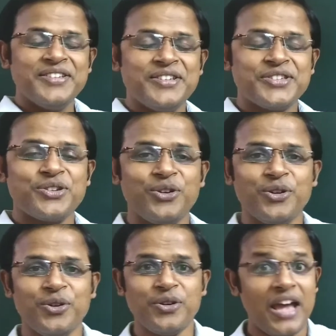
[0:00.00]

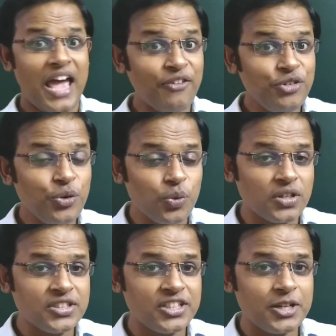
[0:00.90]
So have you
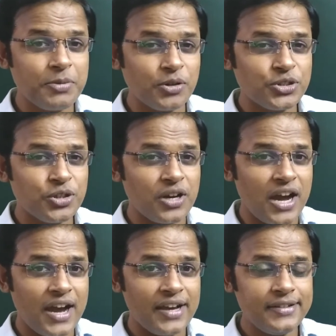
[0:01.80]
wondered about your
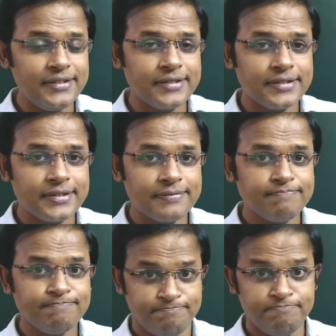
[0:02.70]
eyes?
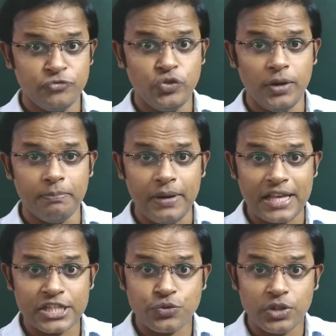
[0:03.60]
We are
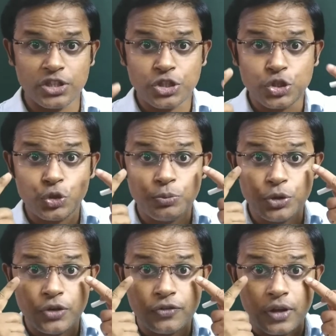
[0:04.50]
blessed with two
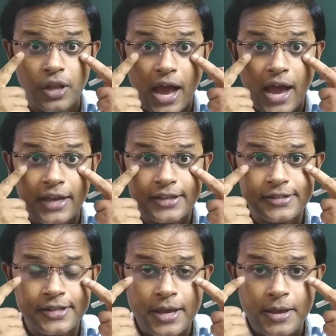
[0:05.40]
beautiful
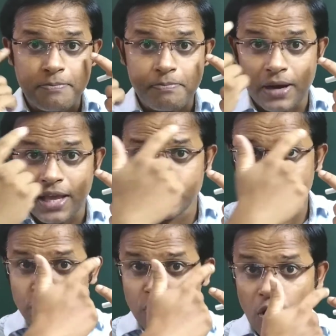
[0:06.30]
eyes
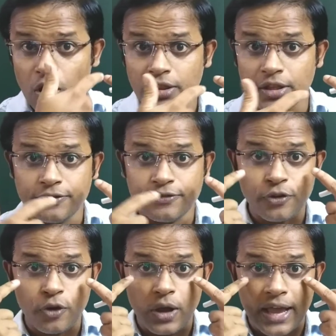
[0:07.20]
placed on the
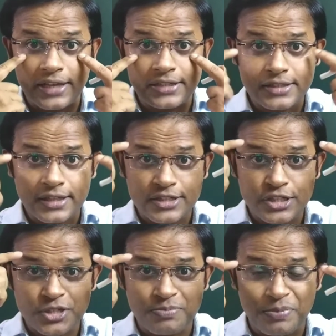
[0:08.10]
forehead, that is
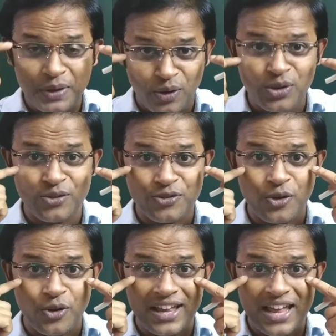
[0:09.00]
just below the
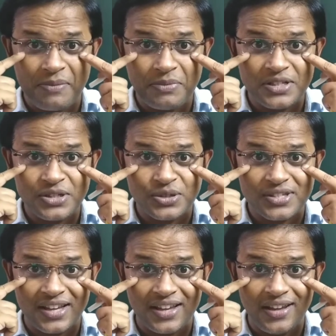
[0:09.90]
forehead, I mean to
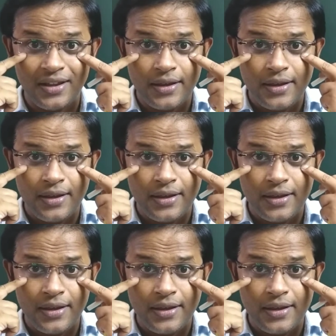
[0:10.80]
say,